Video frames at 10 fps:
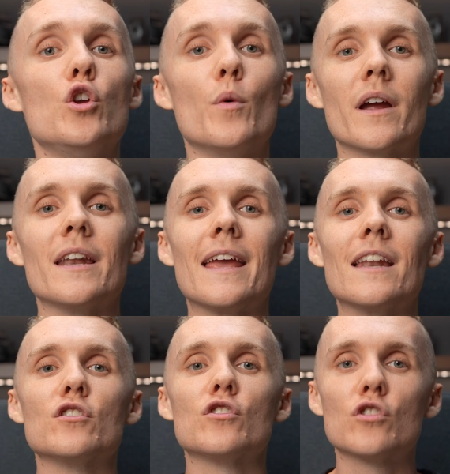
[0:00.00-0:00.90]
you are going to
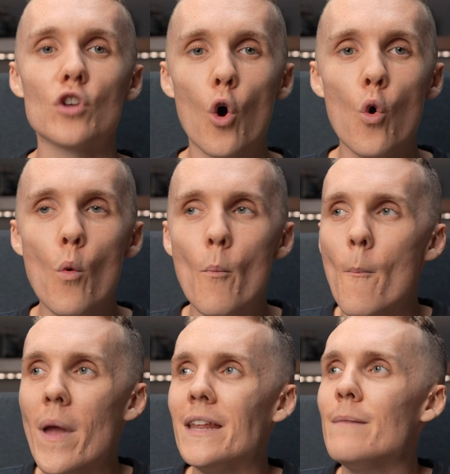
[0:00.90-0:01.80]
get so
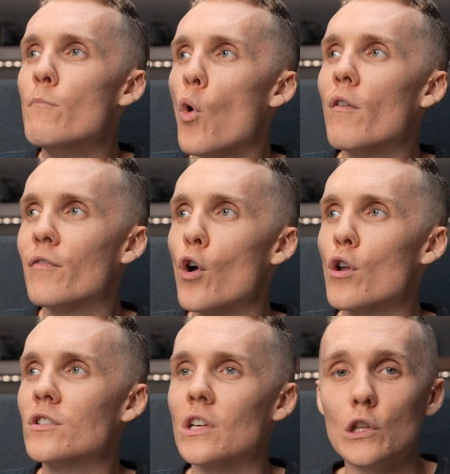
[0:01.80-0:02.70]
many more
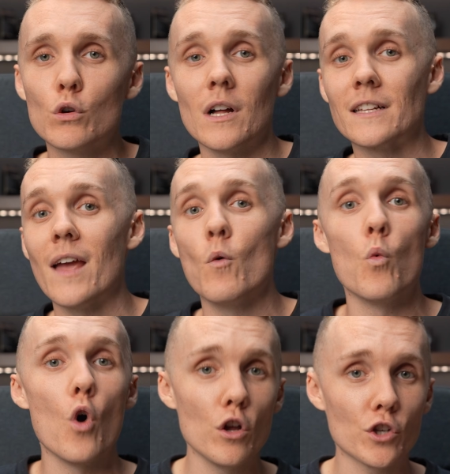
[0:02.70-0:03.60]
photos that look like they
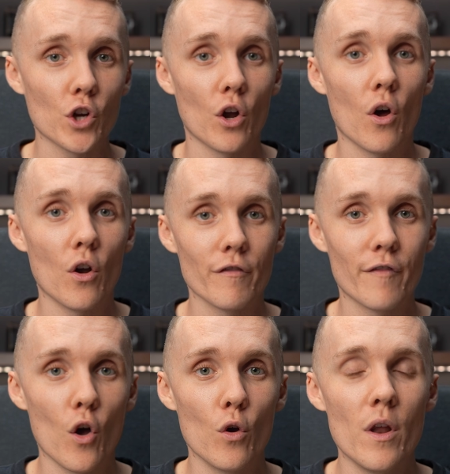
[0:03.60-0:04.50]
weren't shot on a
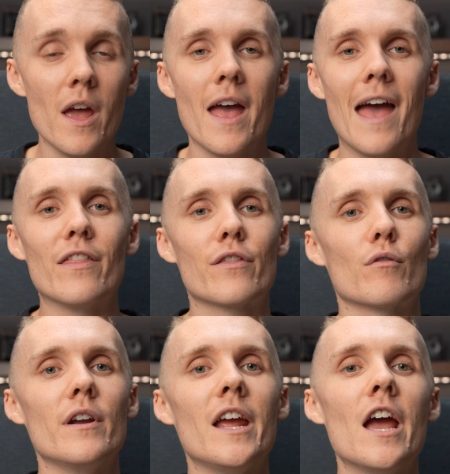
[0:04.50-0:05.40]
phone. And
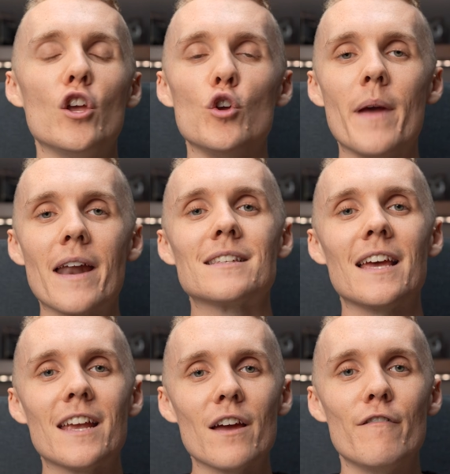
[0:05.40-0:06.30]
three, you'll be able to
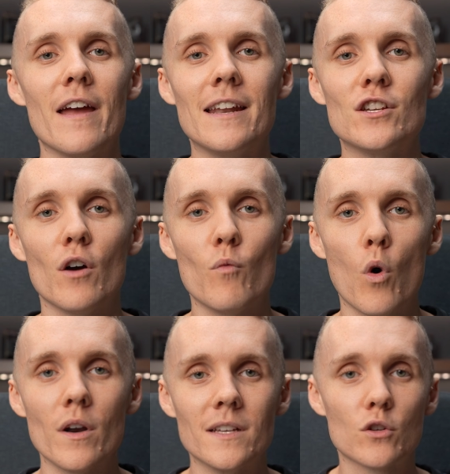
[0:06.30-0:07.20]
take advantage of
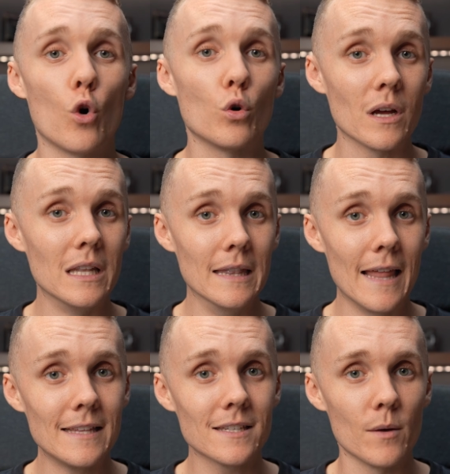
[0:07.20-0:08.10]
what is called
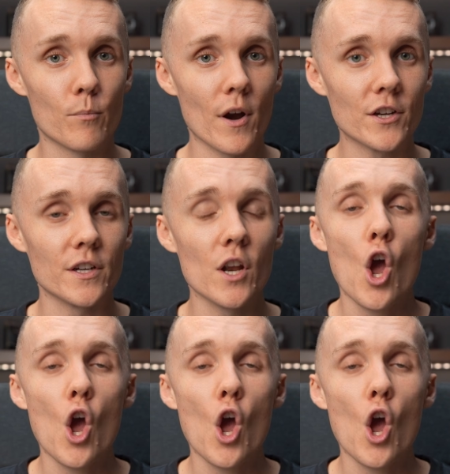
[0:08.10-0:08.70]
lens compression,